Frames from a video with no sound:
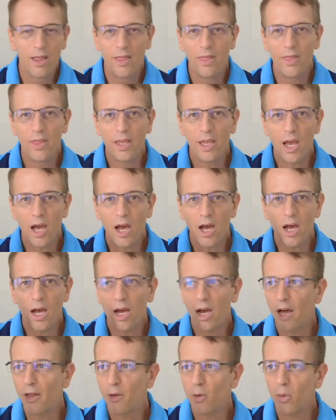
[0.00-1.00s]
The
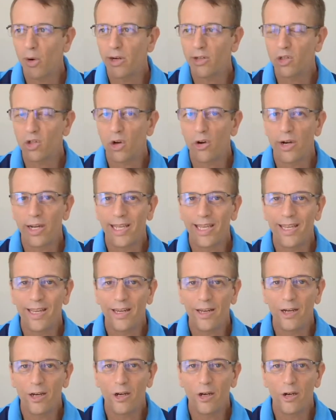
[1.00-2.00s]
other one is already
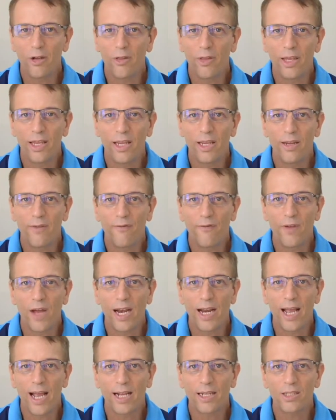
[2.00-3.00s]
here, the
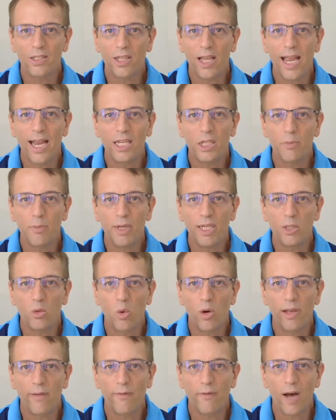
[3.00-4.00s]
Fenix
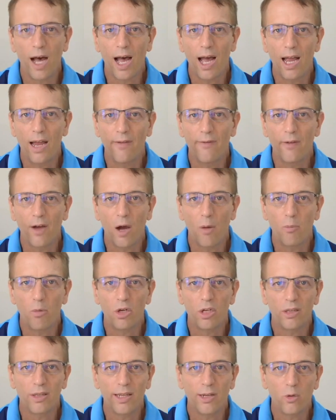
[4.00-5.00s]
HP25. I'll
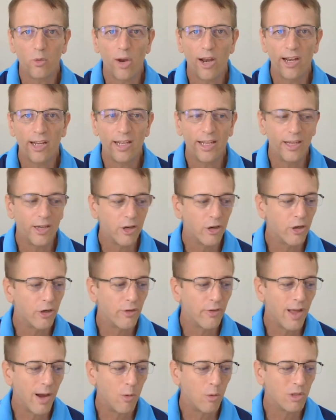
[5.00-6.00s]
put a link right here.
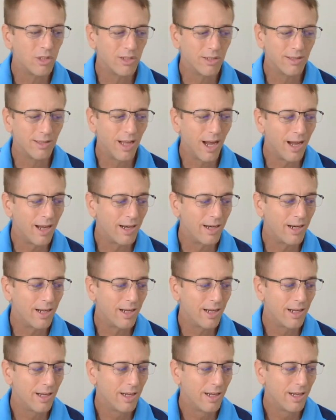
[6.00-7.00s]
That one is done.